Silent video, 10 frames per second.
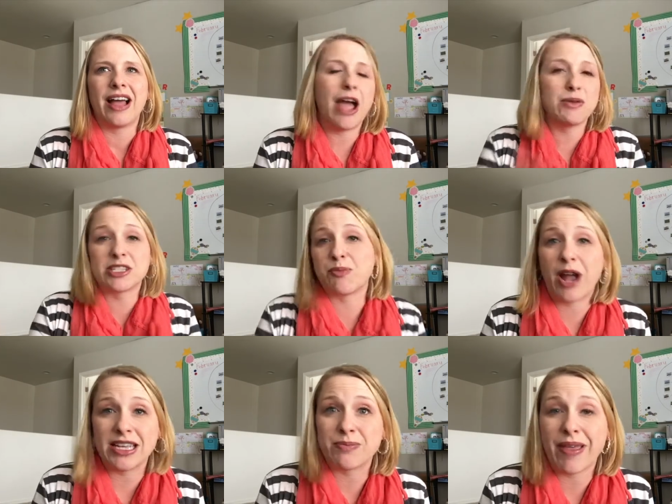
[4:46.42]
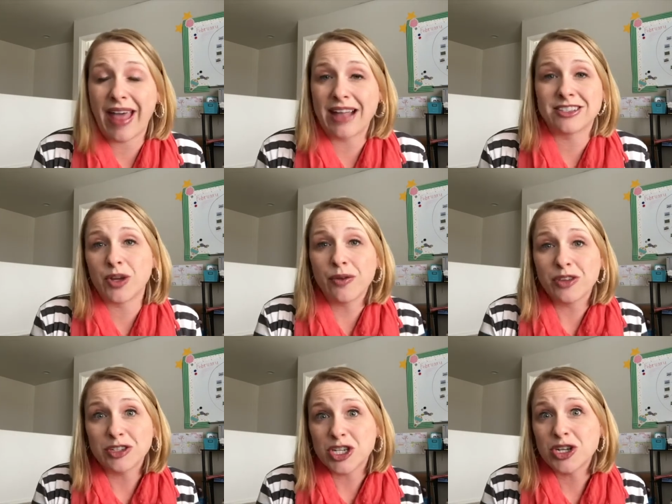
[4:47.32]
I was surprised by that. So if
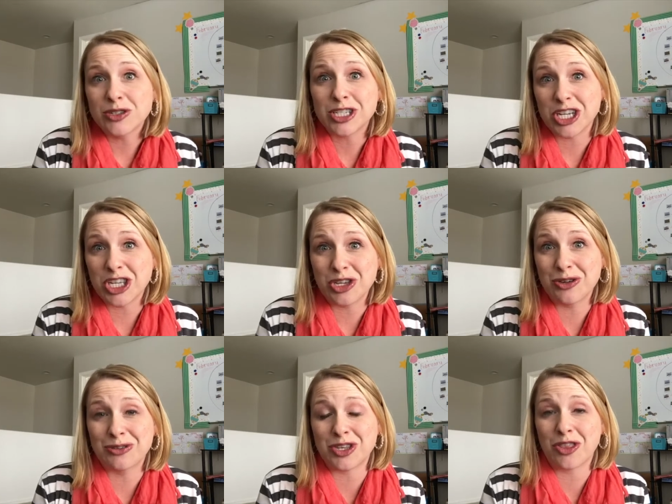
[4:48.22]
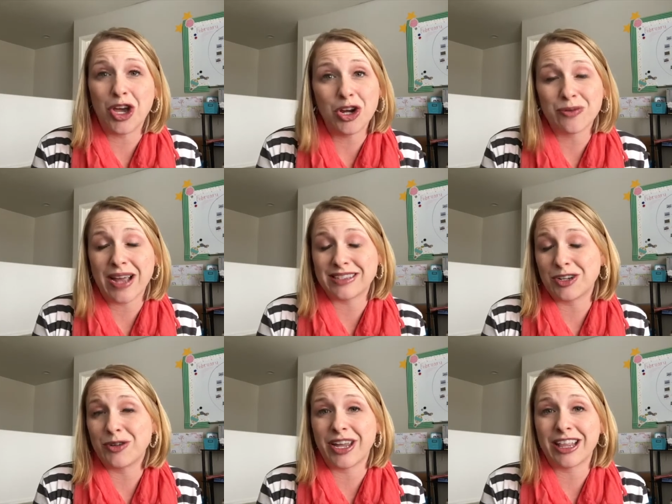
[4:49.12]
you choose to use the Horizon
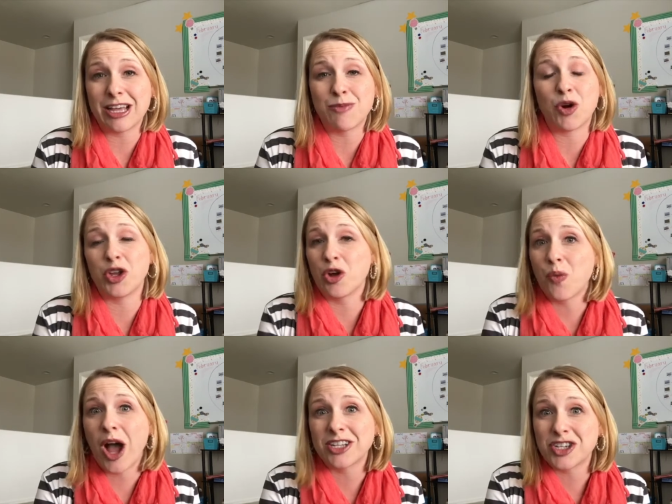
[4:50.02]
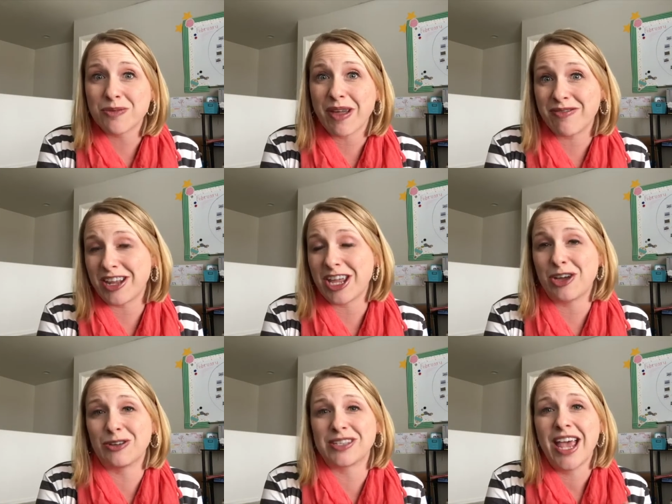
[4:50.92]
curriculum, or you're watching my
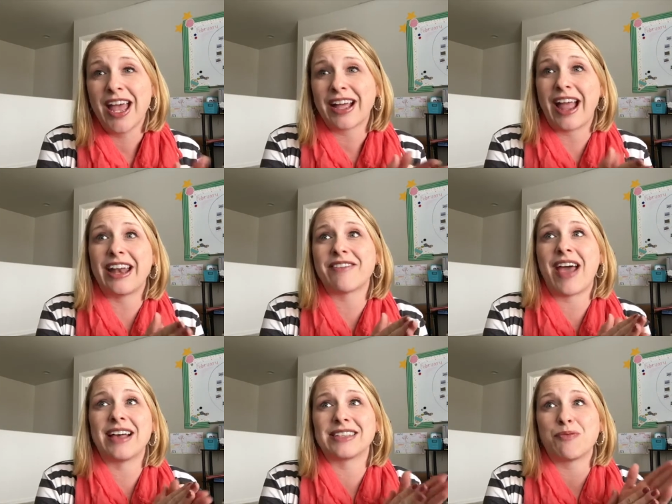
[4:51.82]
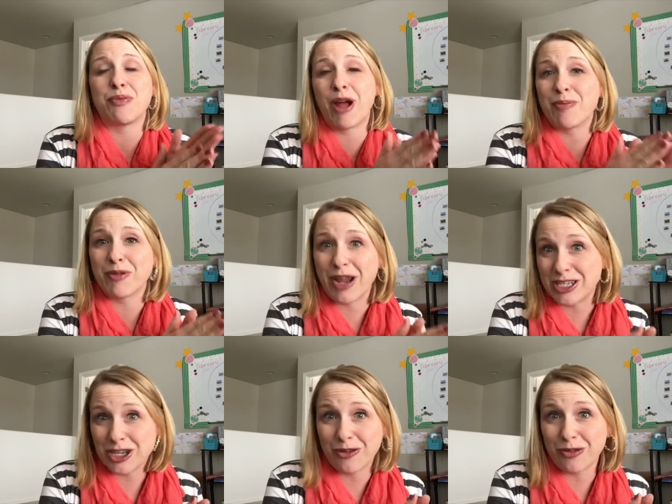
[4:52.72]
videos kind of as a
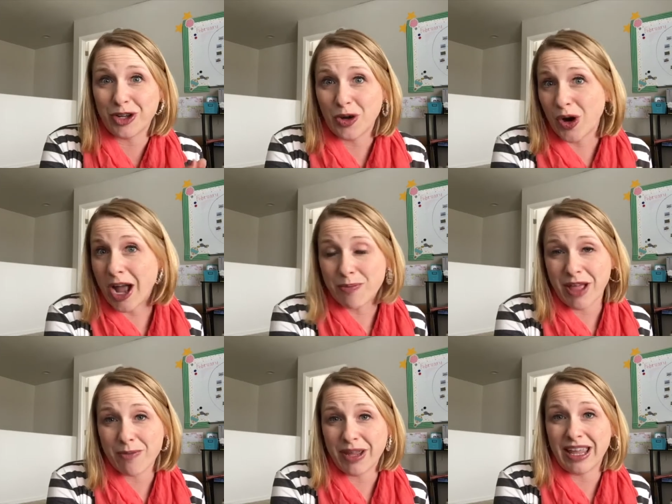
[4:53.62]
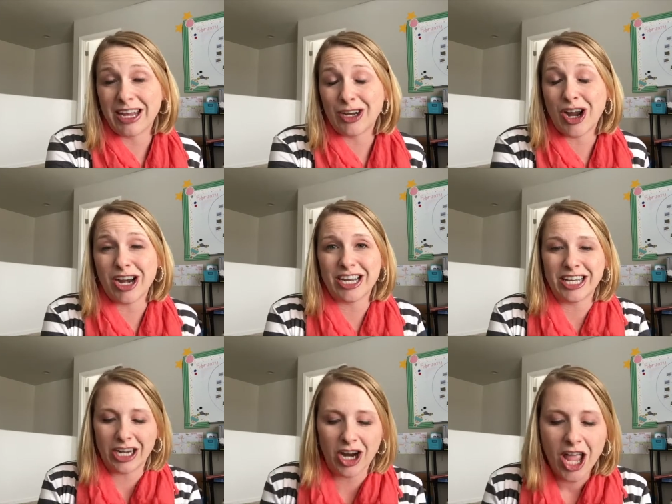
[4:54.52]
preparation for your upcoming kindergarten
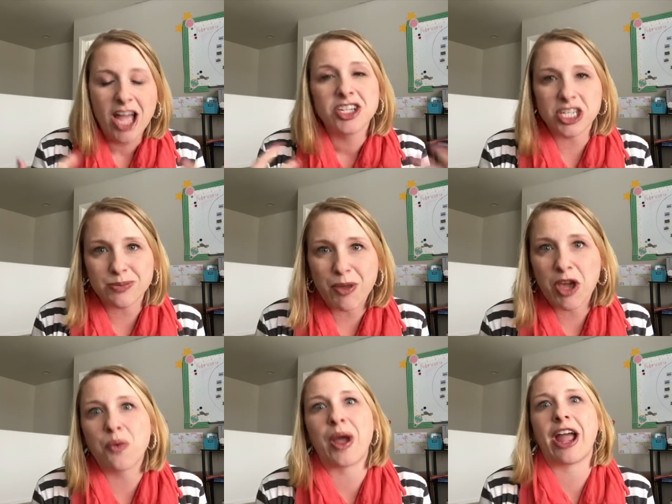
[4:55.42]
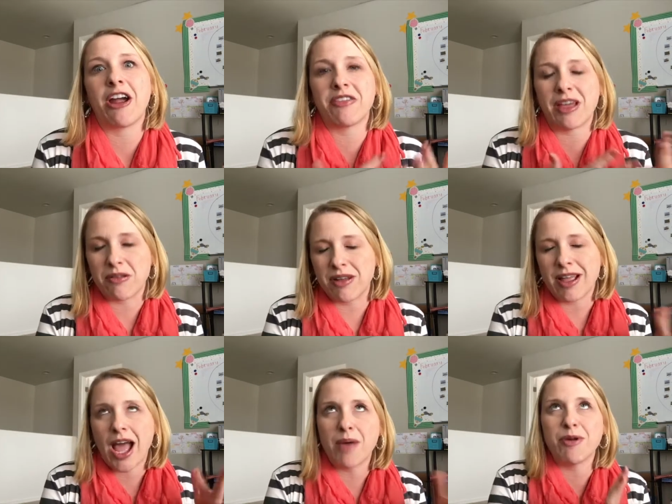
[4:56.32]
year, just be aware that
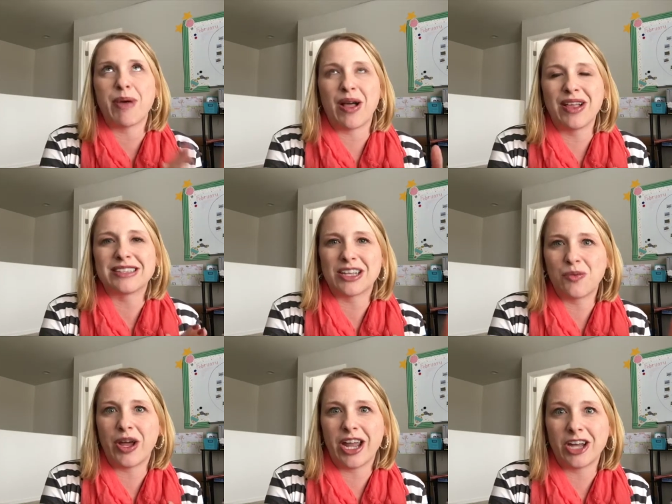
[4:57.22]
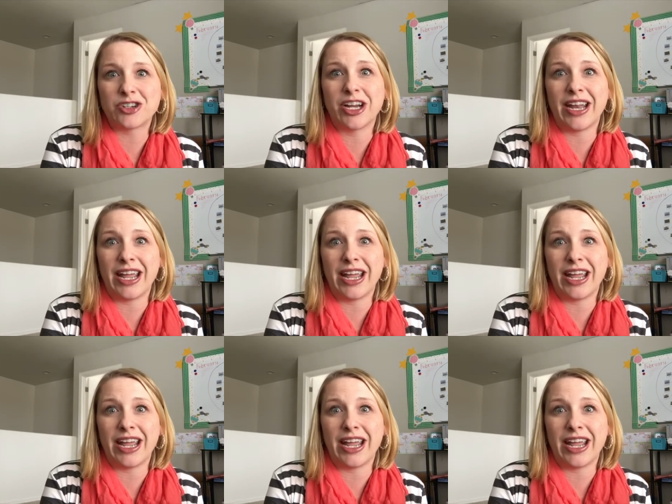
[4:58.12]
come about lesson 100.